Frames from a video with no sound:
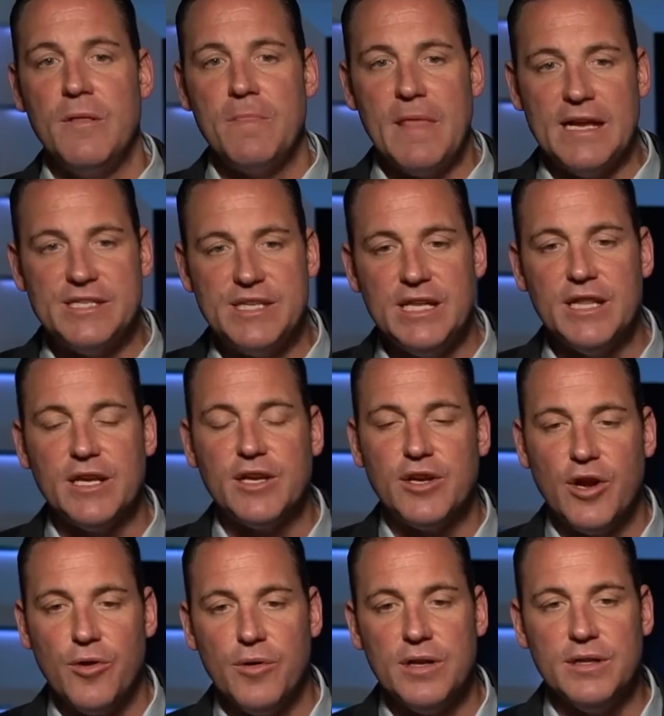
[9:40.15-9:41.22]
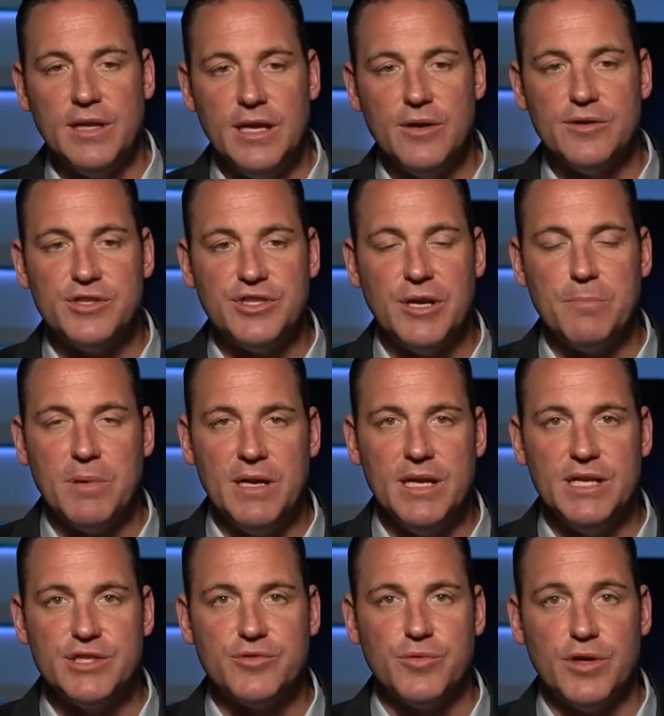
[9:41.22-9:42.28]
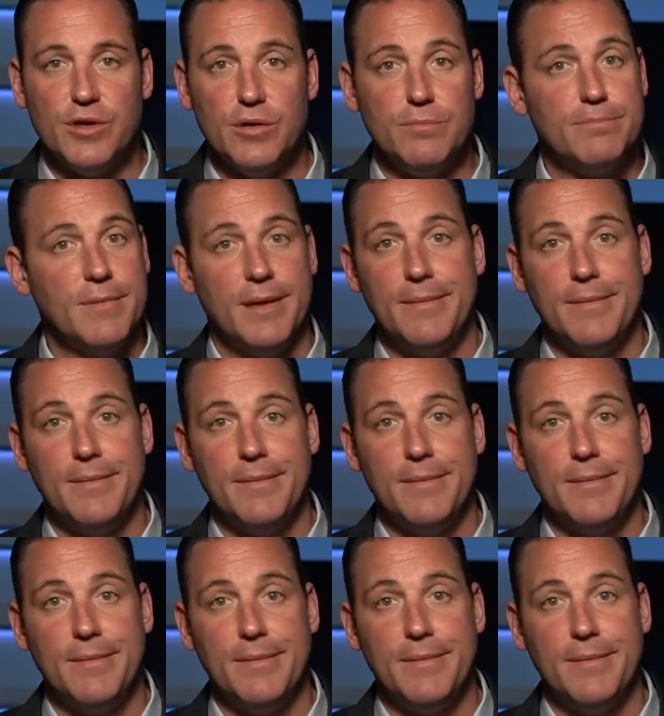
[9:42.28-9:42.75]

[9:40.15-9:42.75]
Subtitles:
They see the current leadership in Israel.